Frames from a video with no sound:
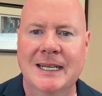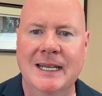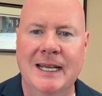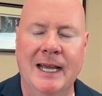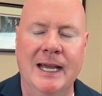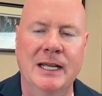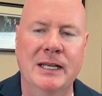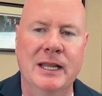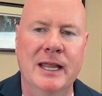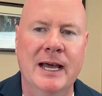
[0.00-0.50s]

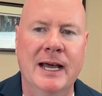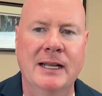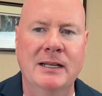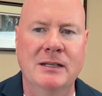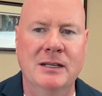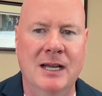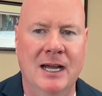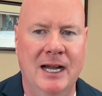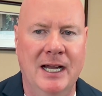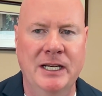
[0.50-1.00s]
And
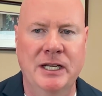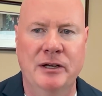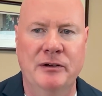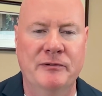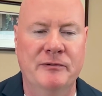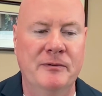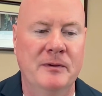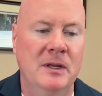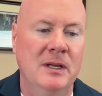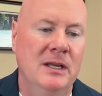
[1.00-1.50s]
that kind
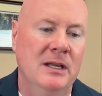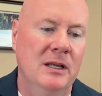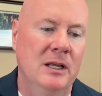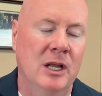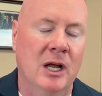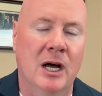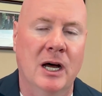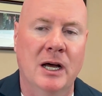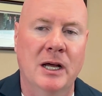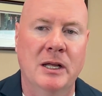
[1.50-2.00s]
of
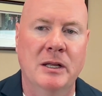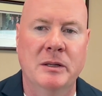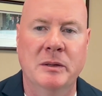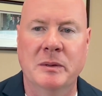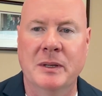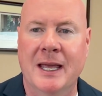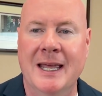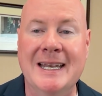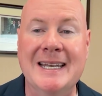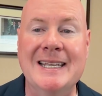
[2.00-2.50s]

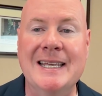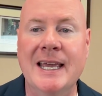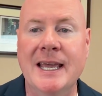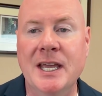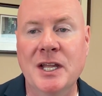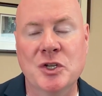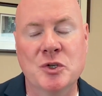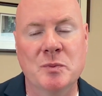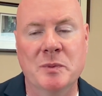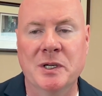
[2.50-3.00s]

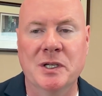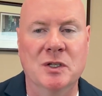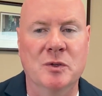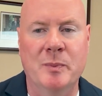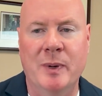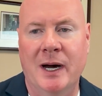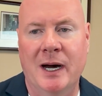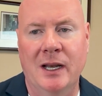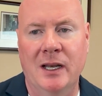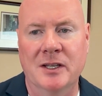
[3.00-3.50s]
engagement
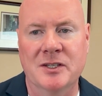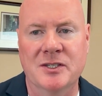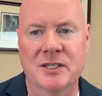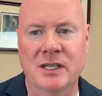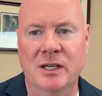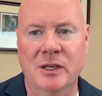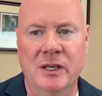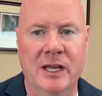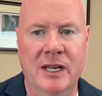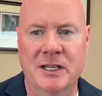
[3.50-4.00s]

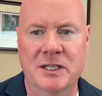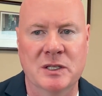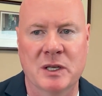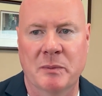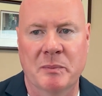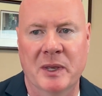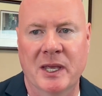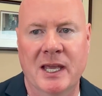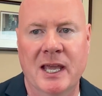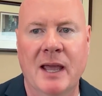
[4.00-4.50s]
policy, as
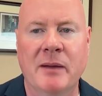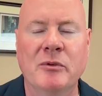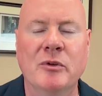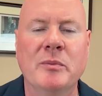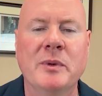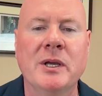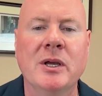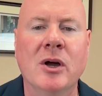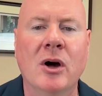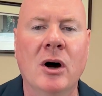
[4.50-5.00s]
it became to
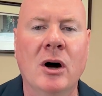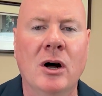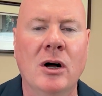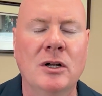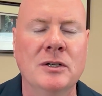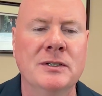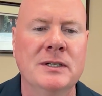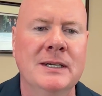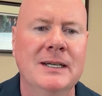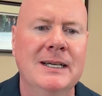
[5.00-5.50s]
be
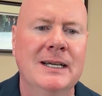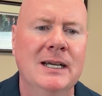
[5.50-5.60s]
called,